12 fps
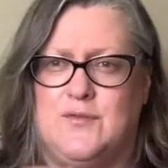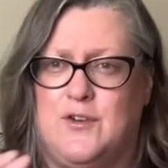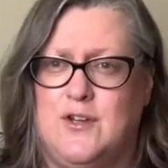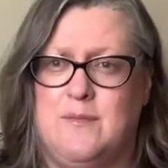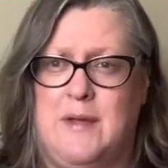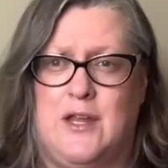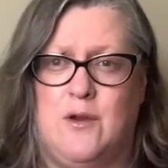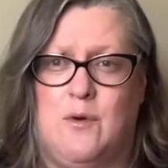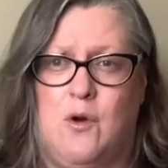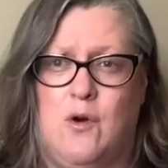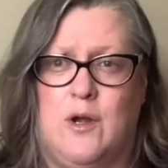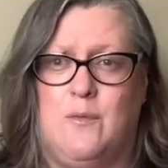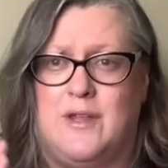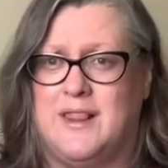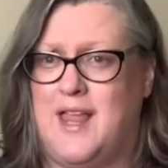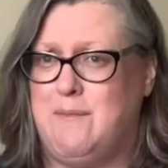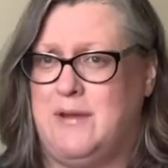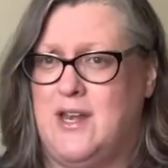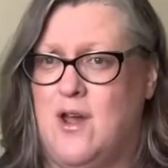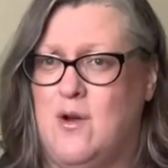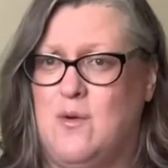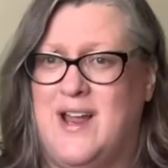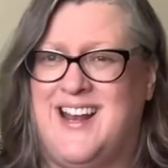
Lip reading: for you to make your recording with, let me know.